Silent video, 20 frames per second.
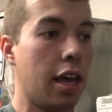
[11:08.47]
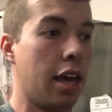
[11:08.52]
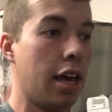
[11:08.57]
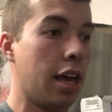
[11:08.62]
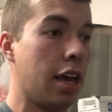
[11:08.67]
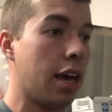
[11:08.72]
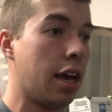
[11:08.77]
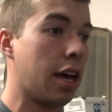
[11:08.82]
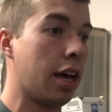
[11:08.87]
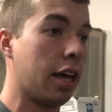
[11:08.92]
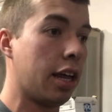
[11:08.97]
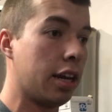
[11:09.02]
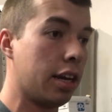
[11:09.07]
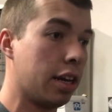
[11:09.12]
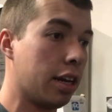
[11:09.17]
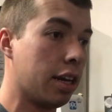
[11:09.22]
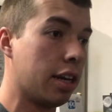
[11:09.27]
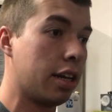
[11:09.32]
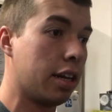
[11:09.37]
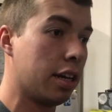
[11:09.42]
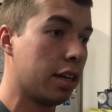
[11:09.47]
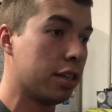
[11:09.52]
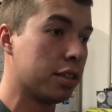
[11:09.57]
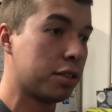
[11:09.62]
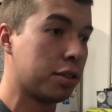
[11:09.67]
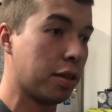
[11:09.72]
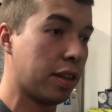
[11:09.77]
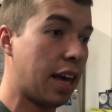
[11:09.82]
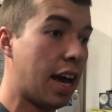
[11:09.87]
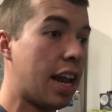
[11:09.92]
And
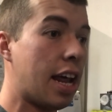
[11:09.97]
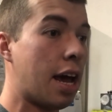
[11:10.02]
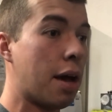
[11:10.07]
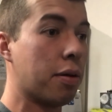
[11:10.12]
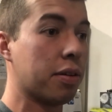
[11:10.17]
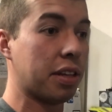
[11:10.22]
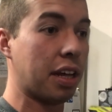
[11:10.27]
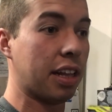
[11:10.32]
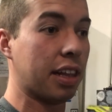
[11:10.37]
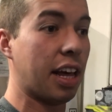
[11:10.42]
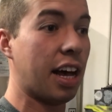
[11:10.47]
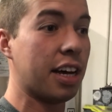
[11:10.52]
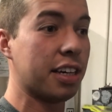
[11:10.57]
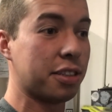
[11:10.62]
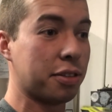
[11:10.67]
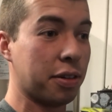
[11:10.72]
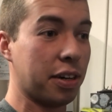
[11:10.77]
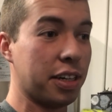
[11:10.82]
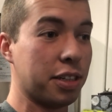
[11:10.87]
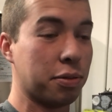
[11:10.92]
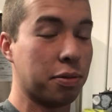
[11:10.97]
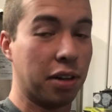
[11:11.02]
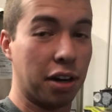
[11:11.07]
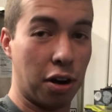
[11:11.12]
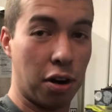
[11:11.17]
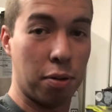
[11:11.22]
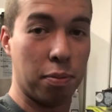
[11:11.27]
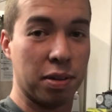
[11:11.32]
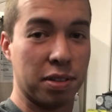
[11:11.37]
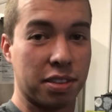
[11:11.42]
so that on that last race when I
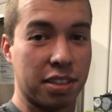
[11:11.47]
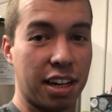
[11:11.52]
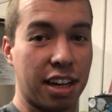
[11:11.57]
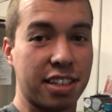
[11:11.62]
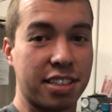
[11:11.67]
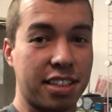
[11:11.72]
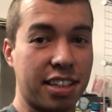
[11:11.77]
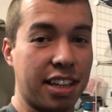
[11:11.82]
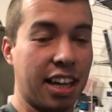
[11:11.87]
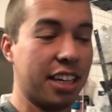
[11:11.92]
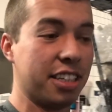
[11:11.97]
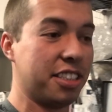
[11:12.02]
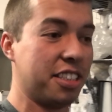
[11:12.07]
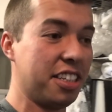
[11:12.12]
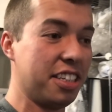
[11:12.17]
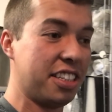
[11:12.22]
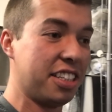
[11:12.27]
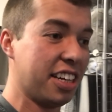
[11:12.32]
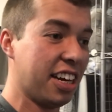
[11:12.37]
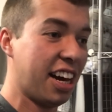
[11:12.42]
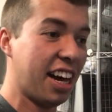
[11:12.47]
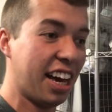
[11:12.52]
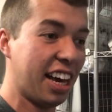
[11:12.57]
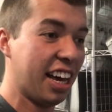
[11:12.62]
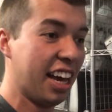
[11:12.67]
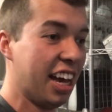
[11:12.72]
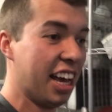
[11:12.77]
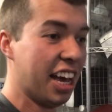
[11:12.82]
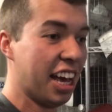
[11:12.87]
almost lost to that GTI,